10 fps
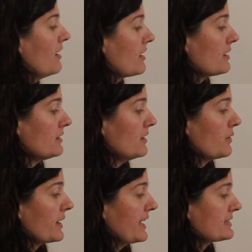our
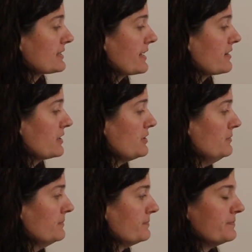lowercase letter u,
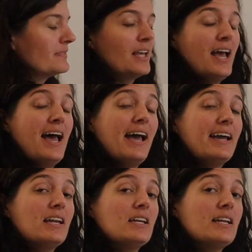
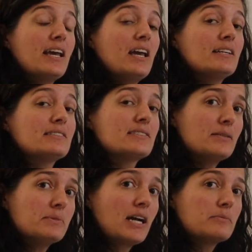and
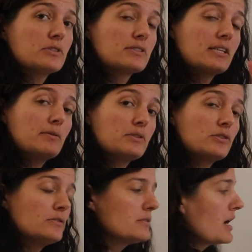sometimes you'll see it with
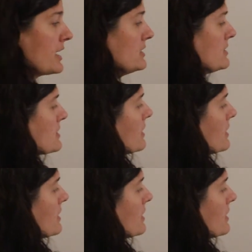two lines,